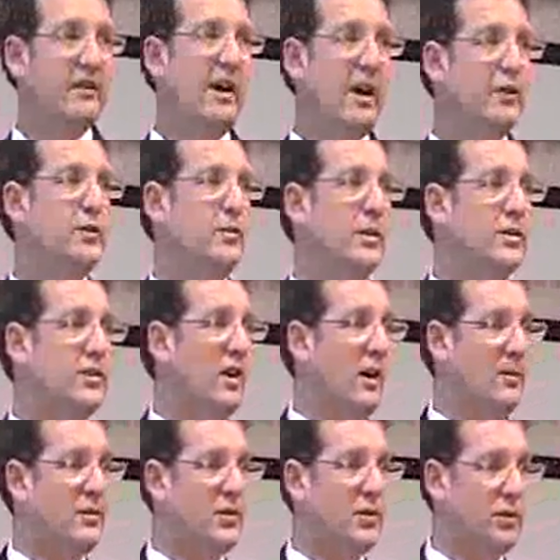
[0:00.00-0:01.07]
linear
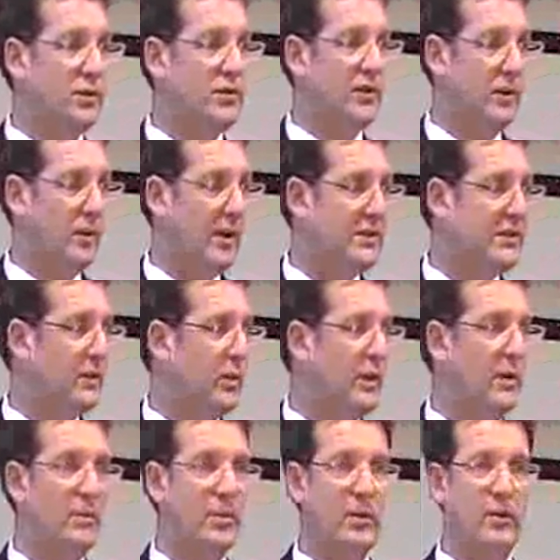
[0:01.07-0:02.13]
algebra type tools are the
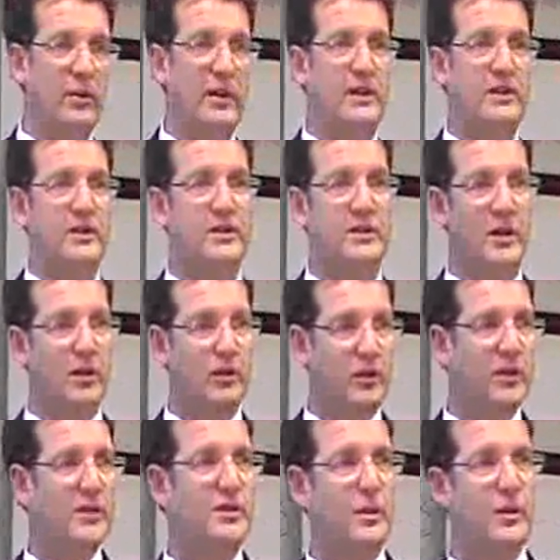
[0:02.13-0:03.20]
ones that we employ to
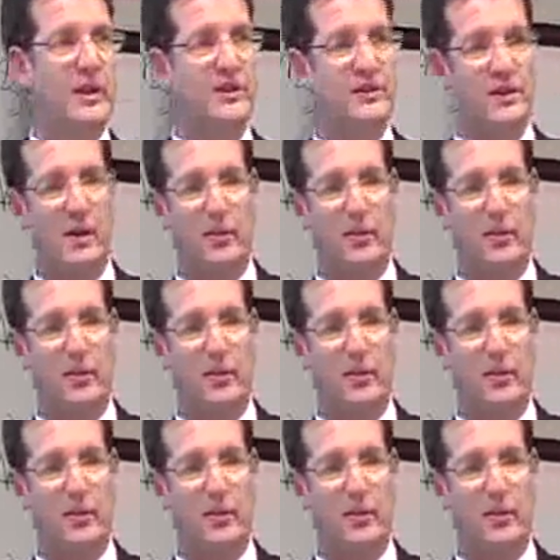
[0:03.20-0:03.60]
solve least